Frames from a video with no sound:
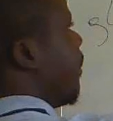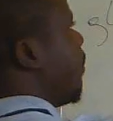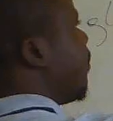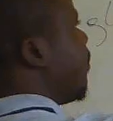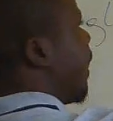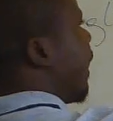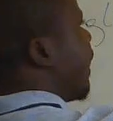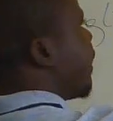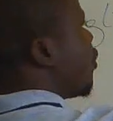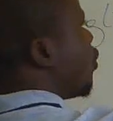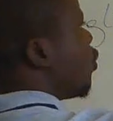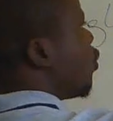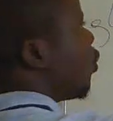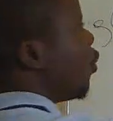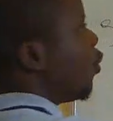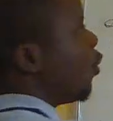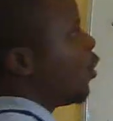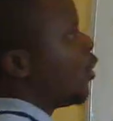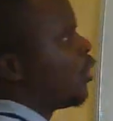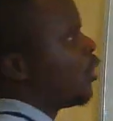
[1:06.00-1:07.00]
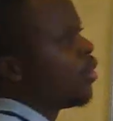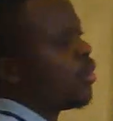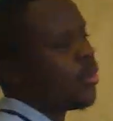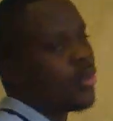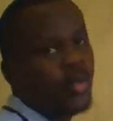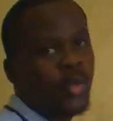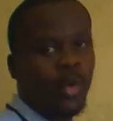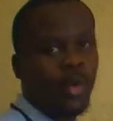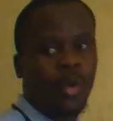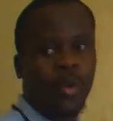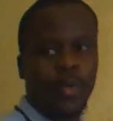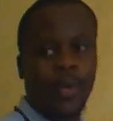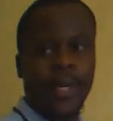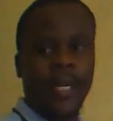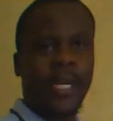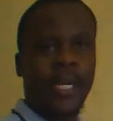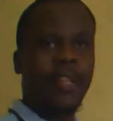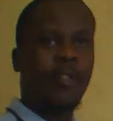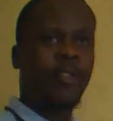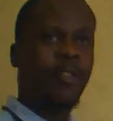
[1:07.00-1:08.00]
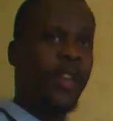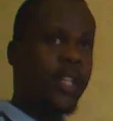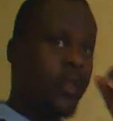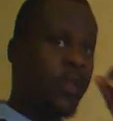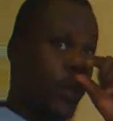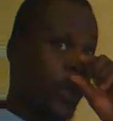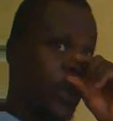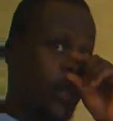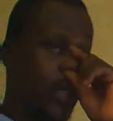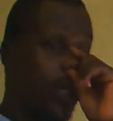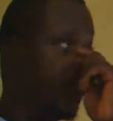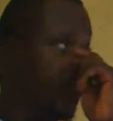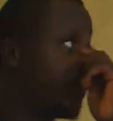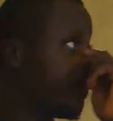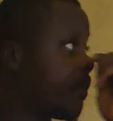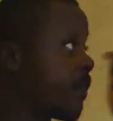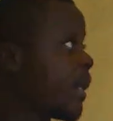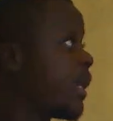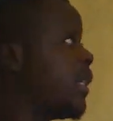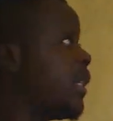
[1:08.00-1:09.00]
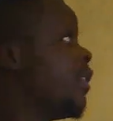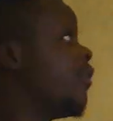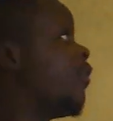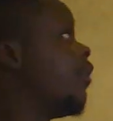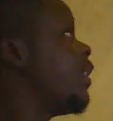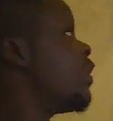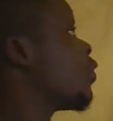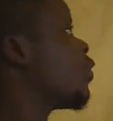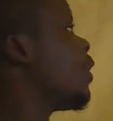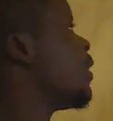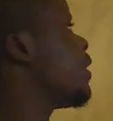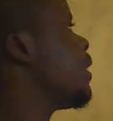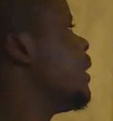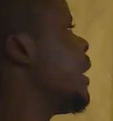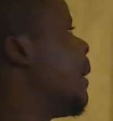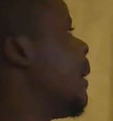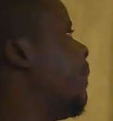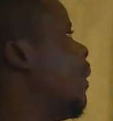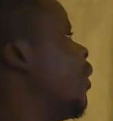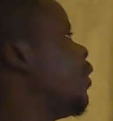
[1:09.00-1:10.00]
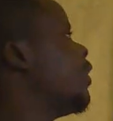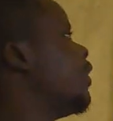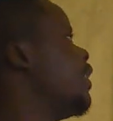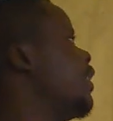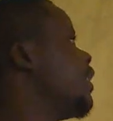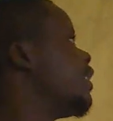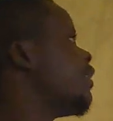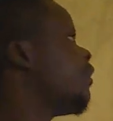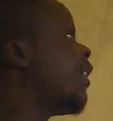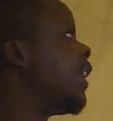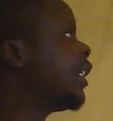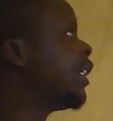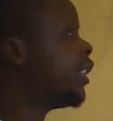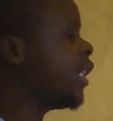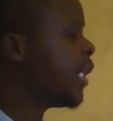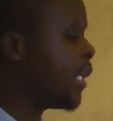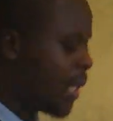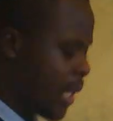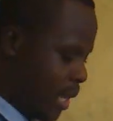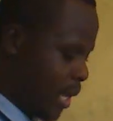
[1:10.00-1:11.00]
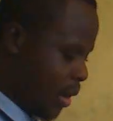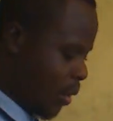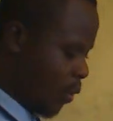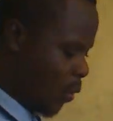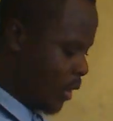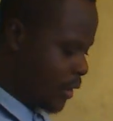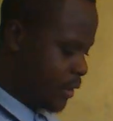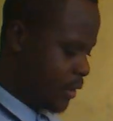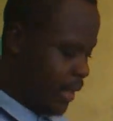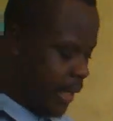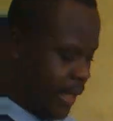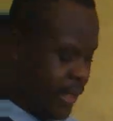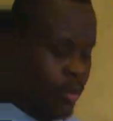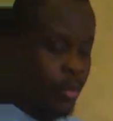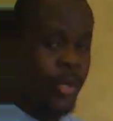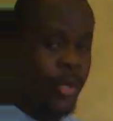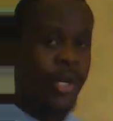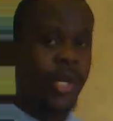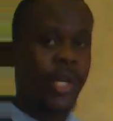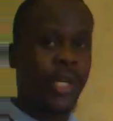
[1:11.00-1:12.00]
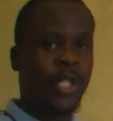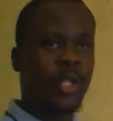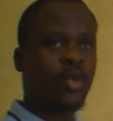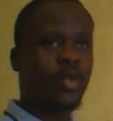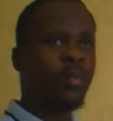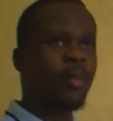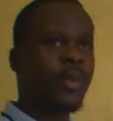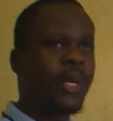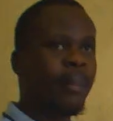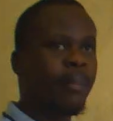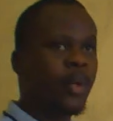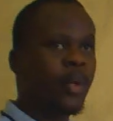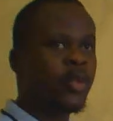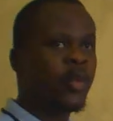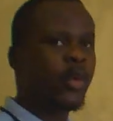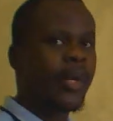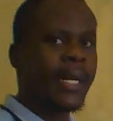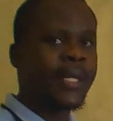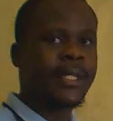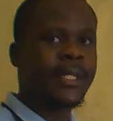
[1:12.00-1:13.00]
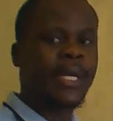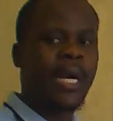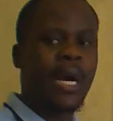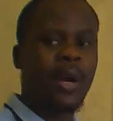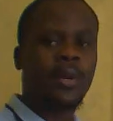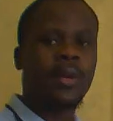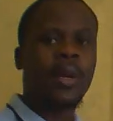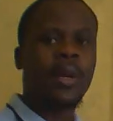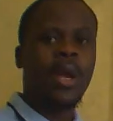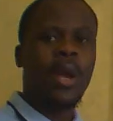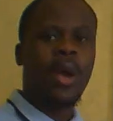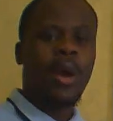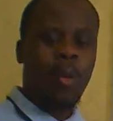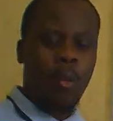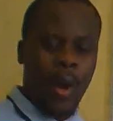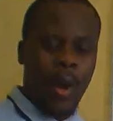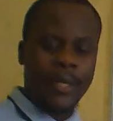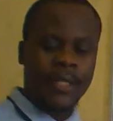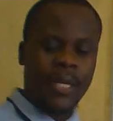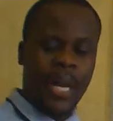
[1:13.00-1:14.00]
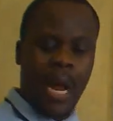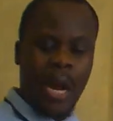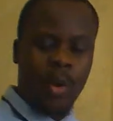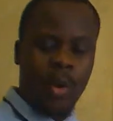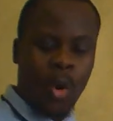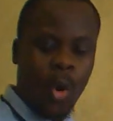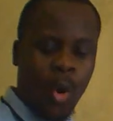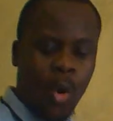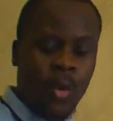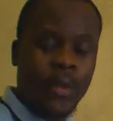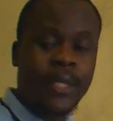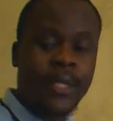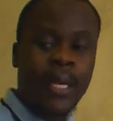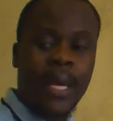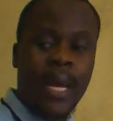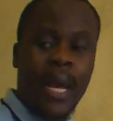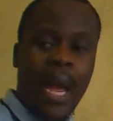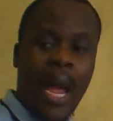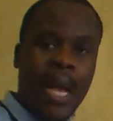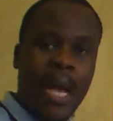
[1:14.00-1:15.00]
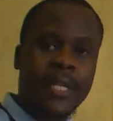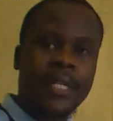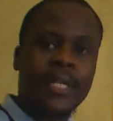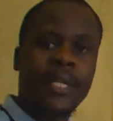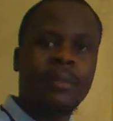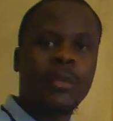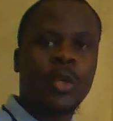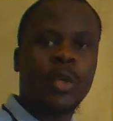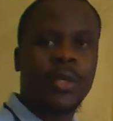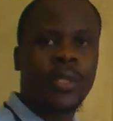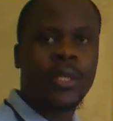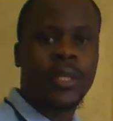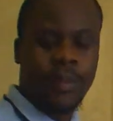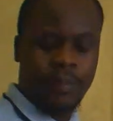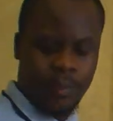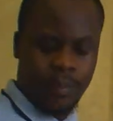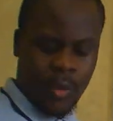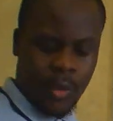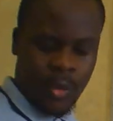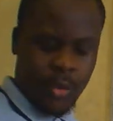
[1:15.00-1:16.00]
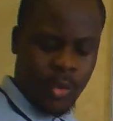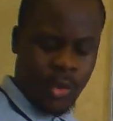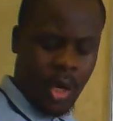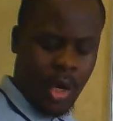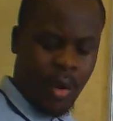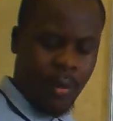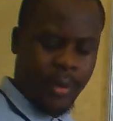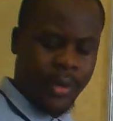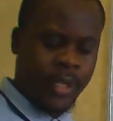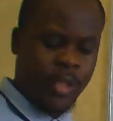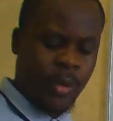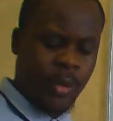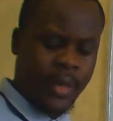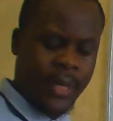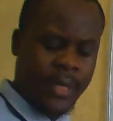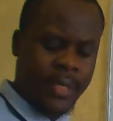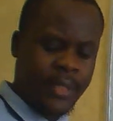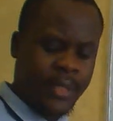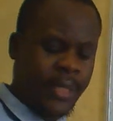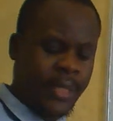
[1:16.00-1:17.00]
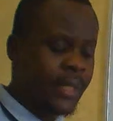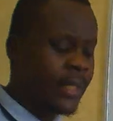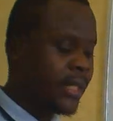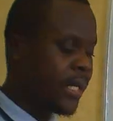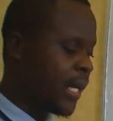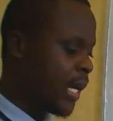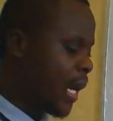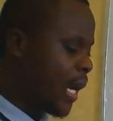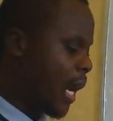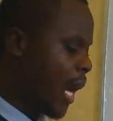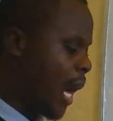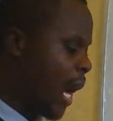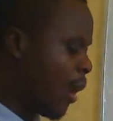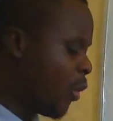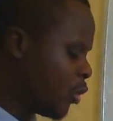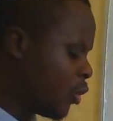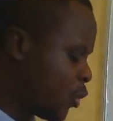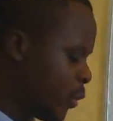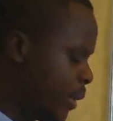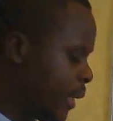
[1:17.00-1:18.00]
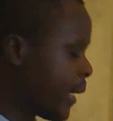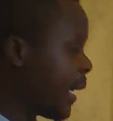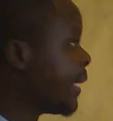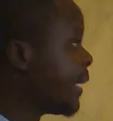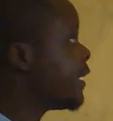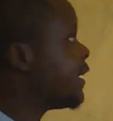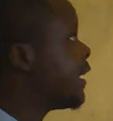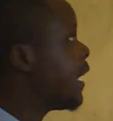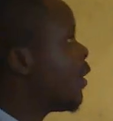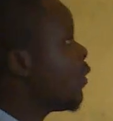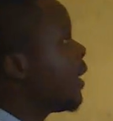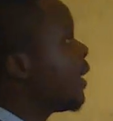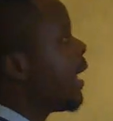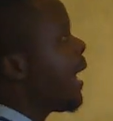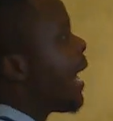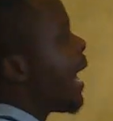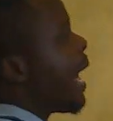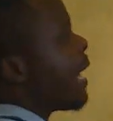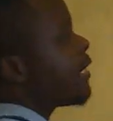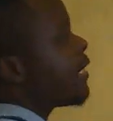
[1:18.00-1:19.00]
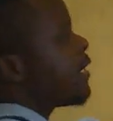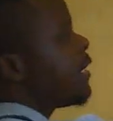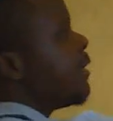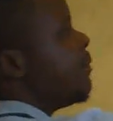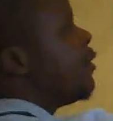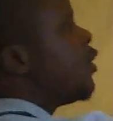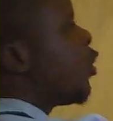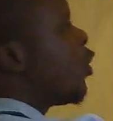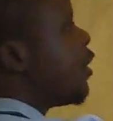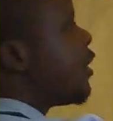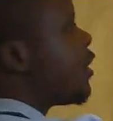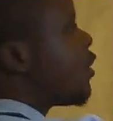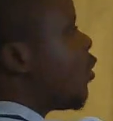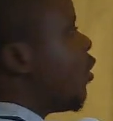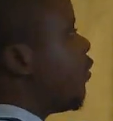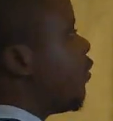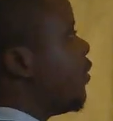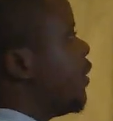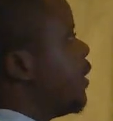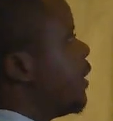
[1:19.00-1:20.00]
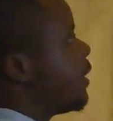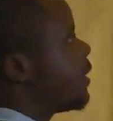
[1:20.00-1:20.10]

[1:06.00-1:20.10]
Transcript: plus 2. So we have the first question. The first question about this function was that we need to be able to write down what are called asymptotes. So now we need to understand how do we write down asymptotes of